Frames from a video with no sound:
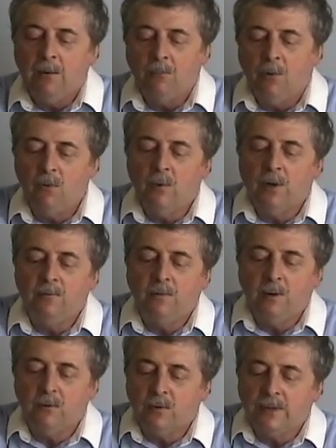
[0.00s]
put one
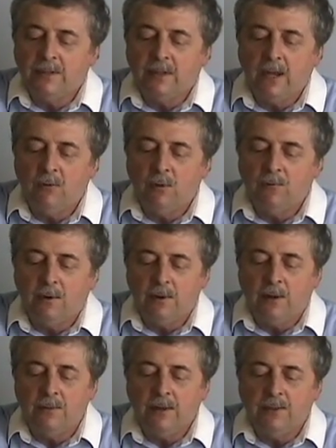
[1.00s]
foot on one side, one foot
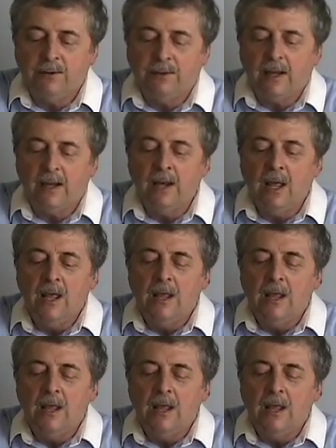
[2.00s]
on the other side,